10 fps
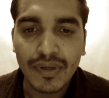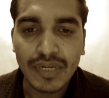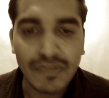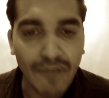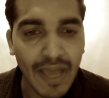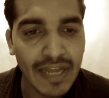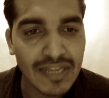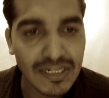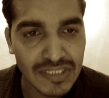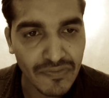define in
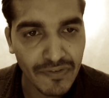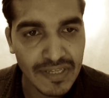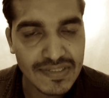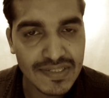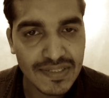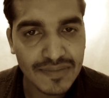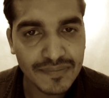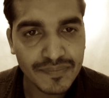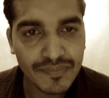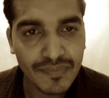the interface,
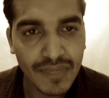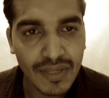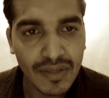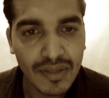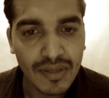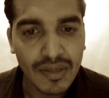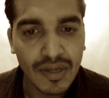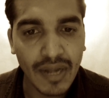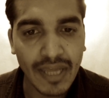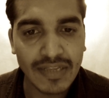
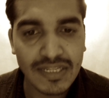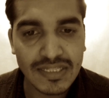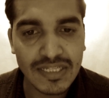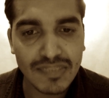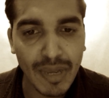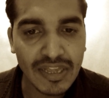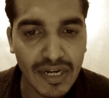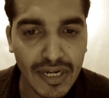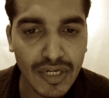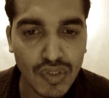like this
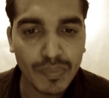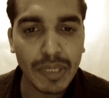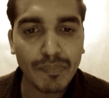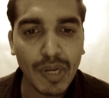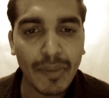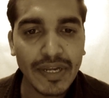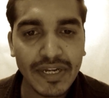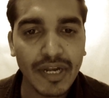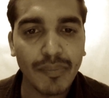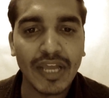method need to be
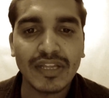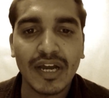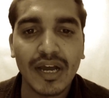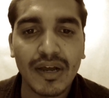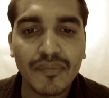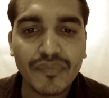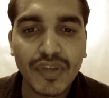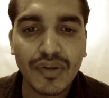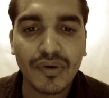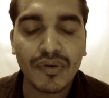implemented by the
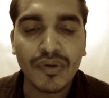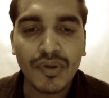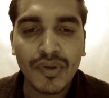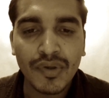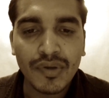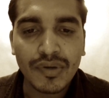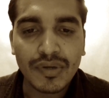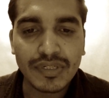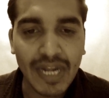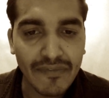
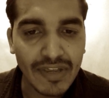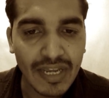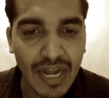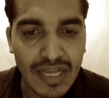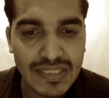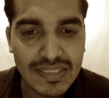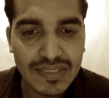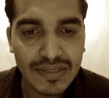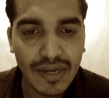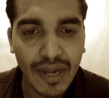driving
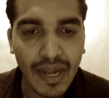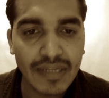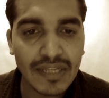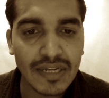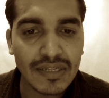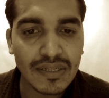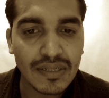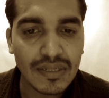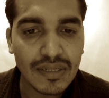class, and then